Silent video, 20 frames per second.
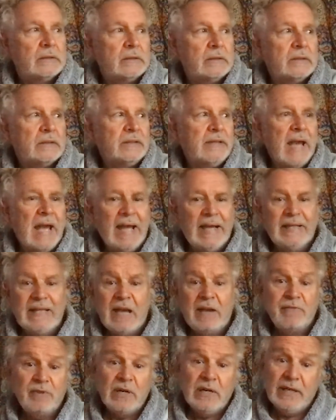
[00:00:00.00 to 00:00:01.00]

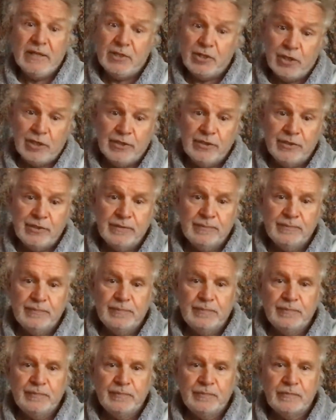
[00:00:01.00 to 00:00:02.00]
that religion
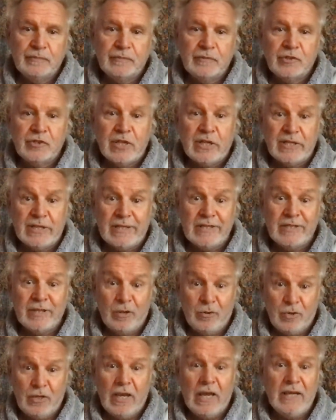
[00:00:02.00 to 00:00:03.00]
says it's
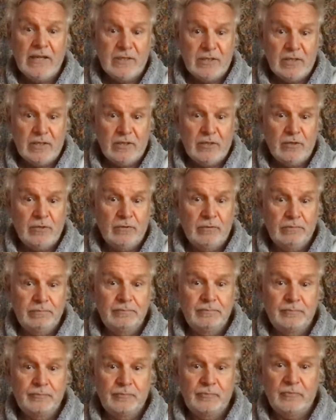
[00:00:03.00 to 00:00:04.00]
okay to do
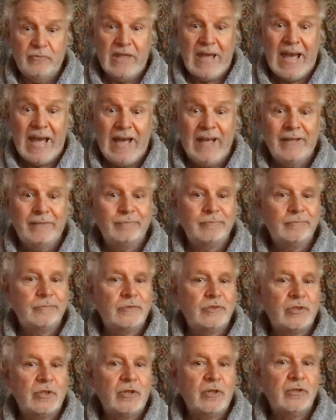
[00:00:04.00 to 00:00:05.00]
that,
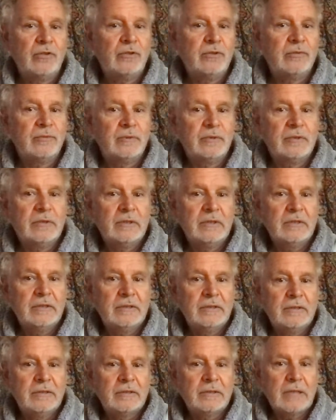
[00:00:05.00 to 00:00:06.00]
so
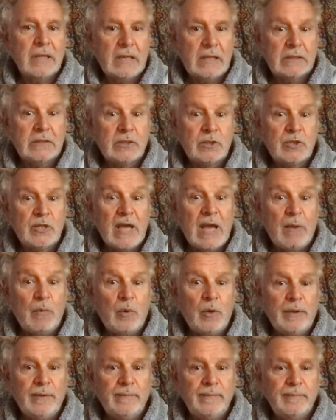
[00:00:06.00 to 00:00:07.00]
yeah, I'll do that
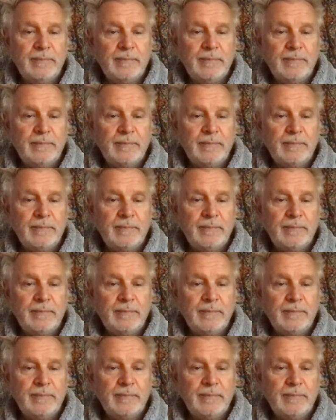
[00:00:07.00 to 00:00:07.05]
one.